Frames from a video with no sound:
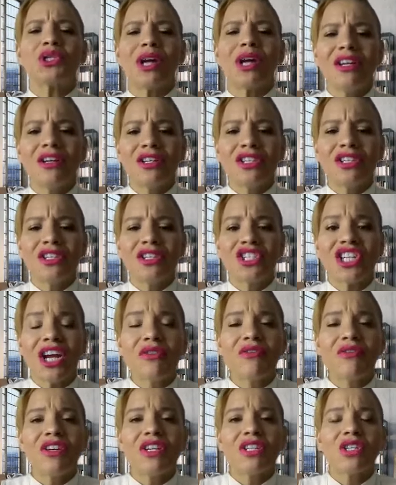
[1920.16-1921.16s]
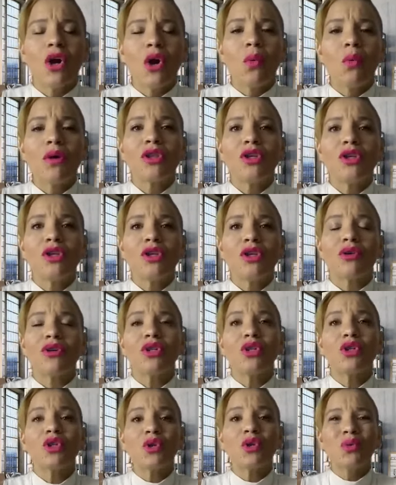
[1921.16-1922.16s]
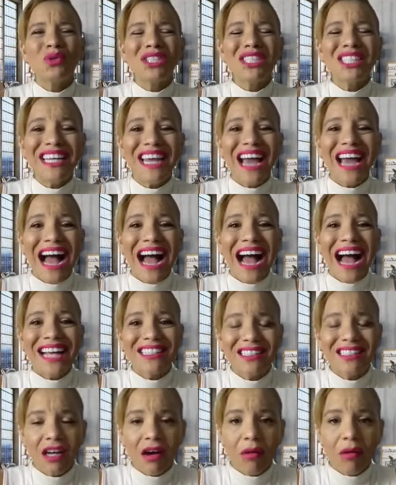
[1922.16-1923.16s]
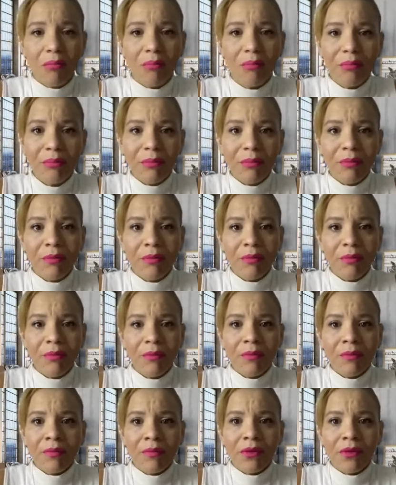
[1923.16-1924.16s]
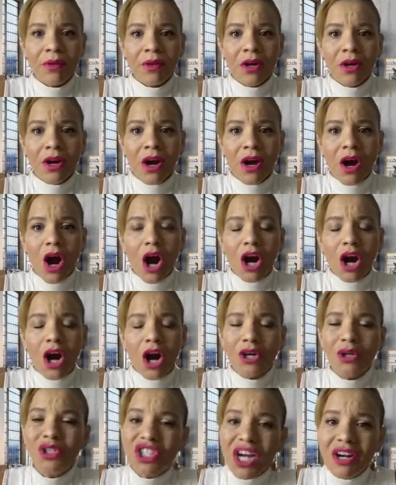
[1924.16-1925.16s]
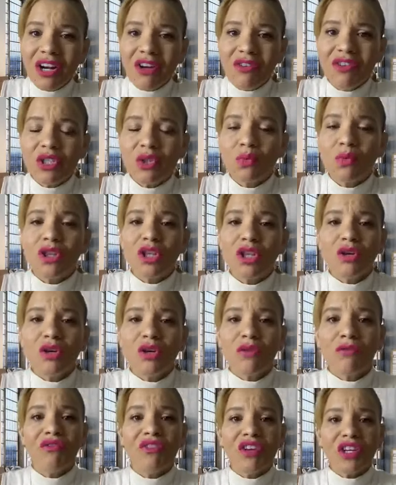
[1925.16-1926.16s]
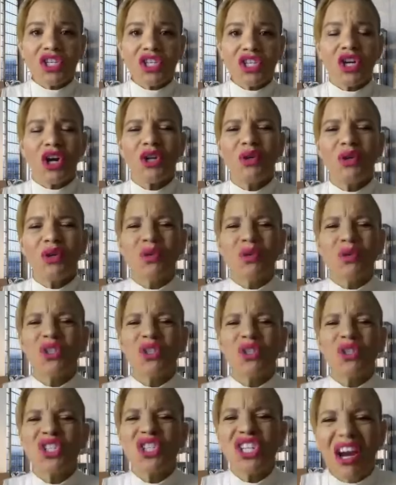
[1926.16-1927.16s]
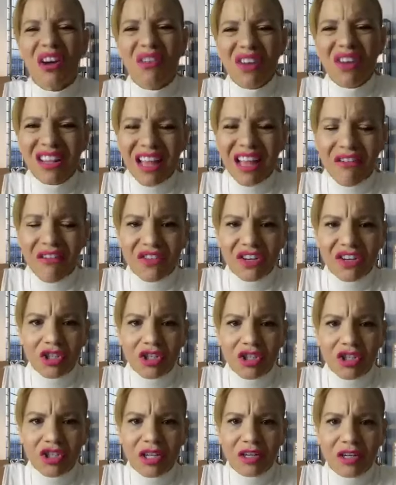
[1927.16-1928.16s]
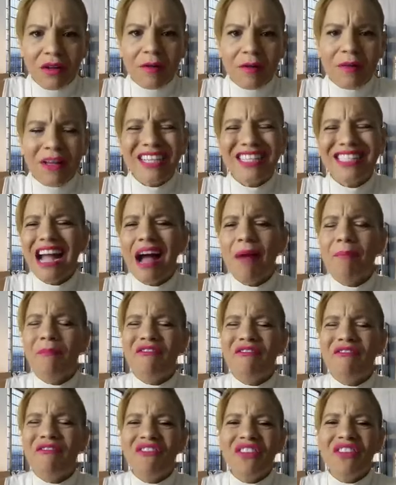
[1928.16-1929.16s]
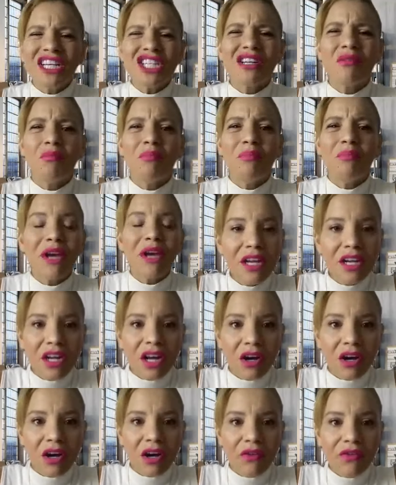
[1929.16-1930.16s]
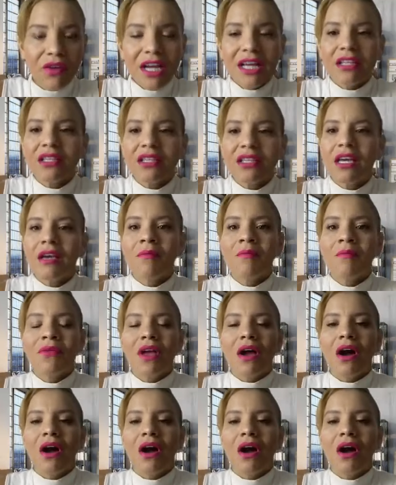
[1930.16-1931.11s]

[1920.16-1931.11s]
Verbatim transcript: gen- generous with your enthusiasm? Are you generous with your vision? Are you sharing that vision? Is that vision big enough? See,